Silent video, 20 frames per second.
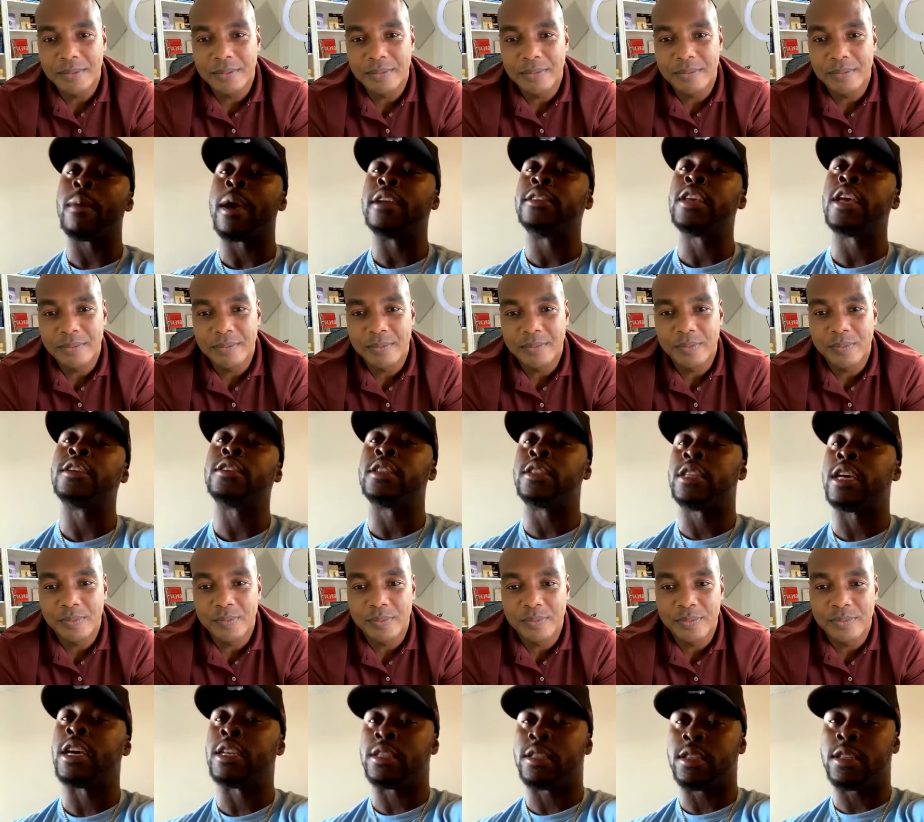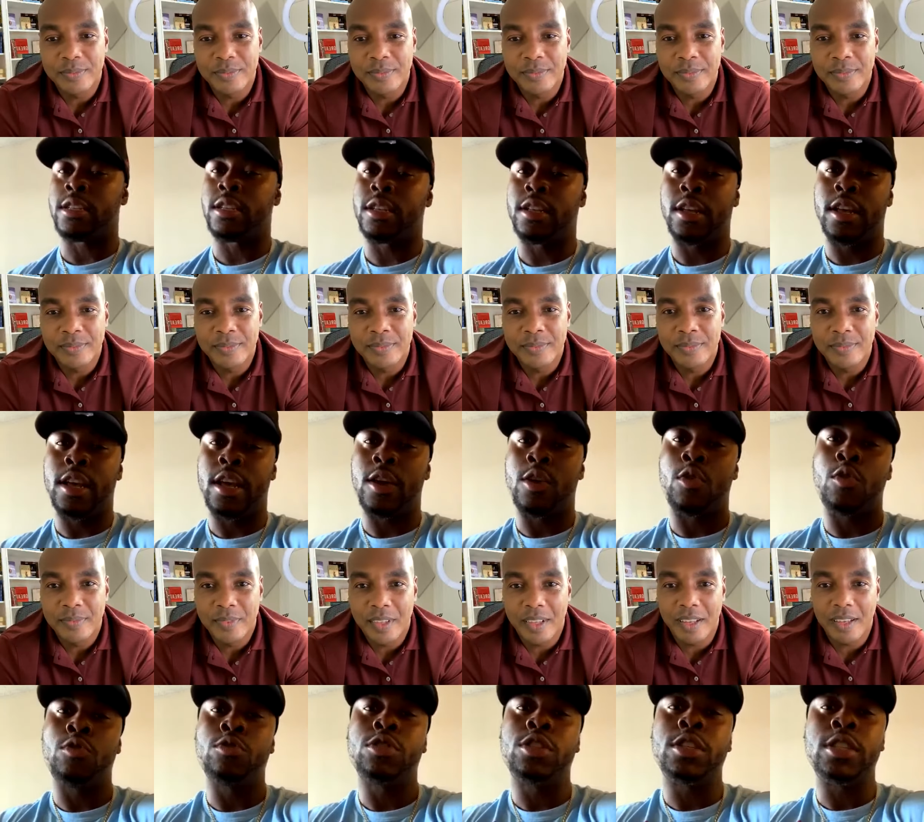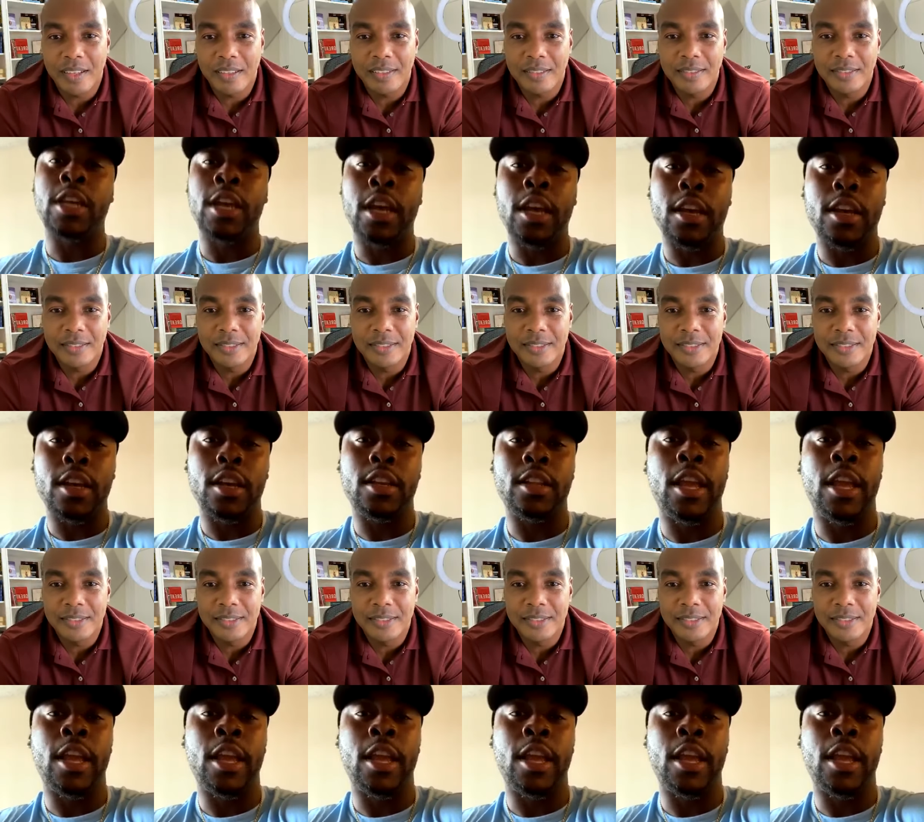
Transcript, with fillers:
Speaker 1: takes the test, who's uh-huh. sick, they